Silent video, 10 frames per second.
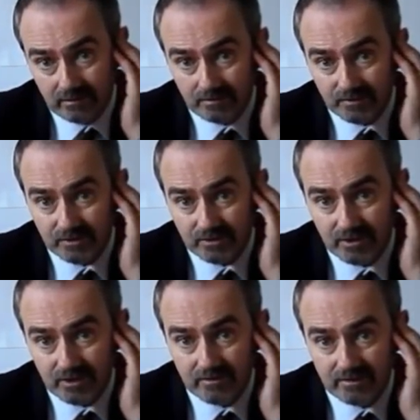I'm just
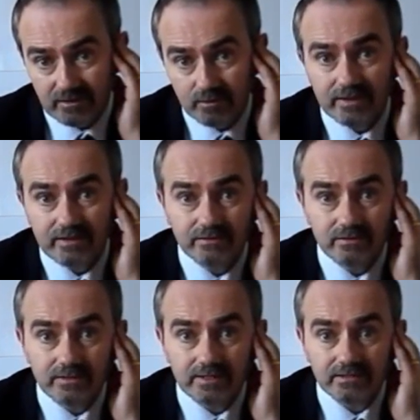hearing that the weather
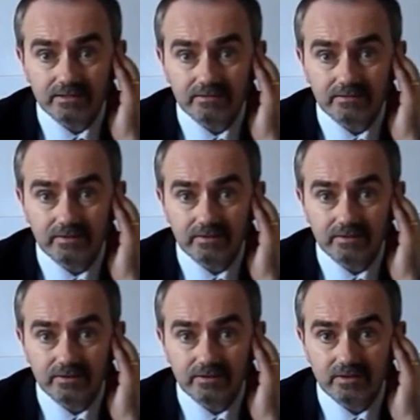forecasters have gone on
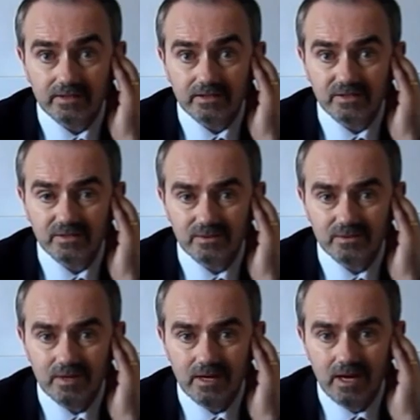strike too,